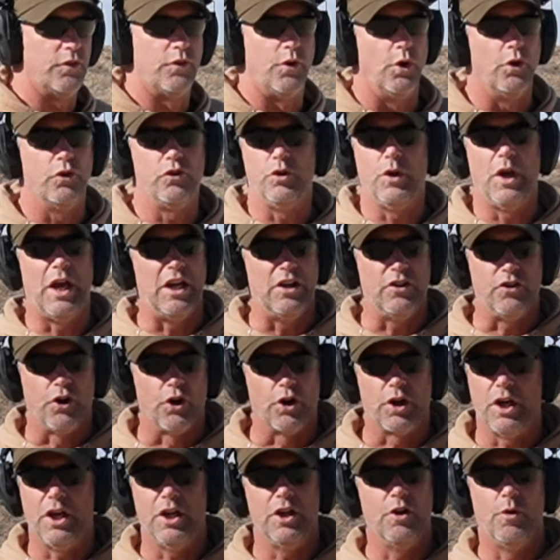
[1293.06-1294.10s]
course you hate
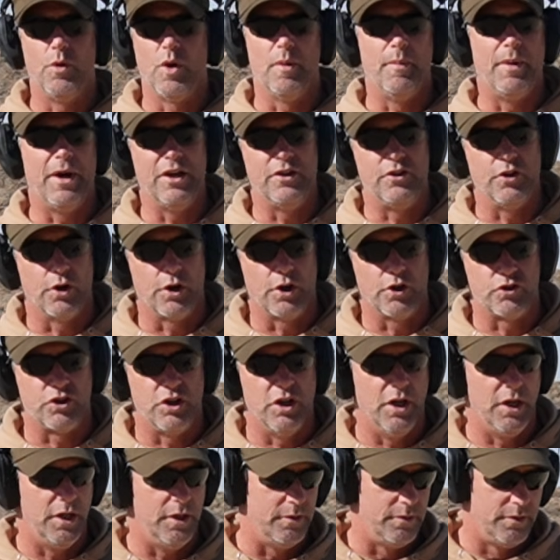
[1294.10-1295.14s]
turkey and don't want to buy a Turkish
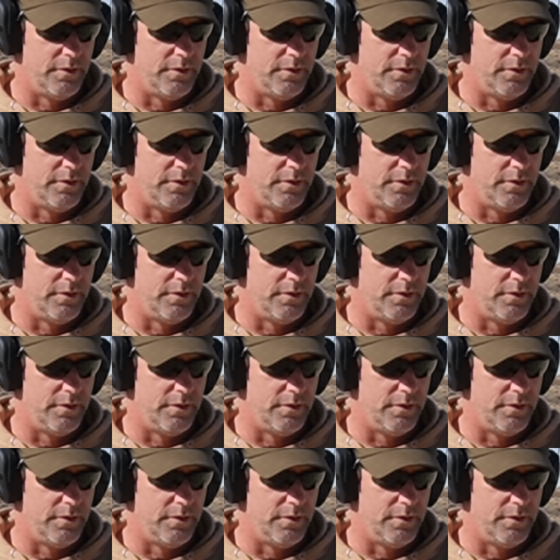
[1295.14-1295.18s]
gun.